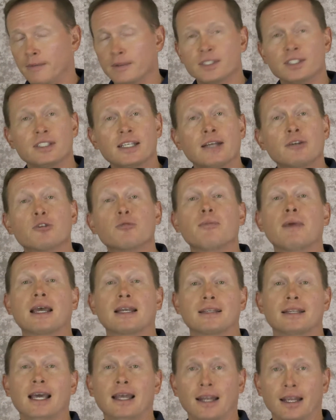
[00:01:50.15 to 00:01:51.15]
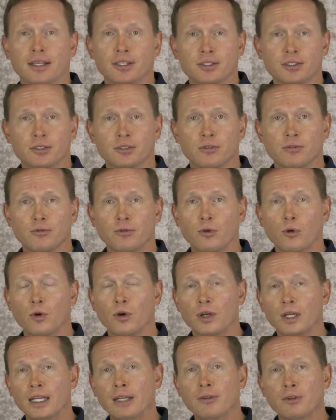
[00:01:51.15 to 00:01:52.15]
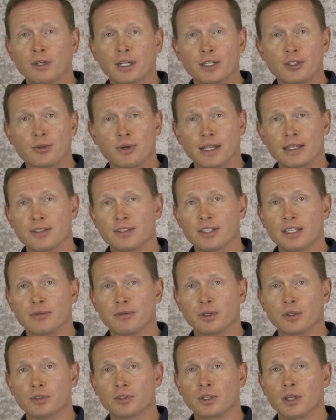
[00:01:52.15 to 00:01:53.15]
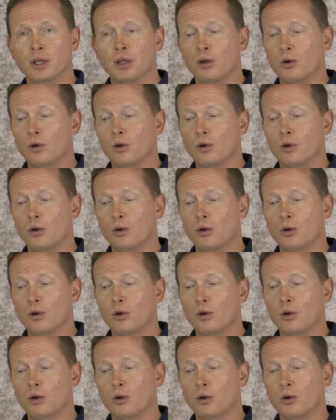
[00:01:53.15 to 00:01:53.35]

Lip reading: standard magnetics for Ethernet transceivers